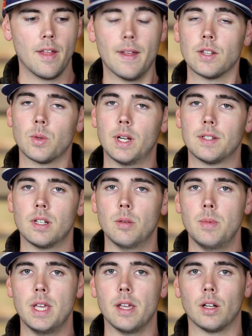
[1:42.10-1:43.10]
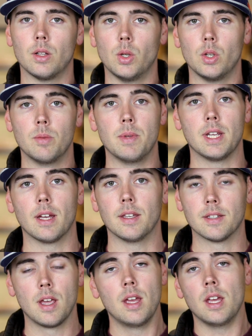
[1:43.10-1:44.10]
that's why it's going to be included,
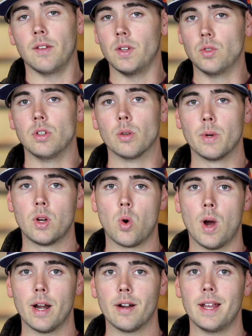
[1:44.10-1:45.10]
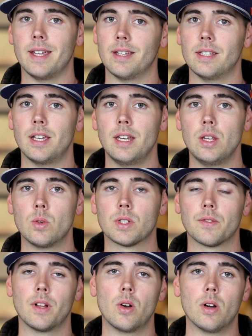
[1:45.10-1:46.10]
because if you do require a continuous
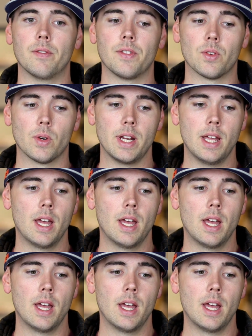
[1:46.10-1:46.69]
flow of 3,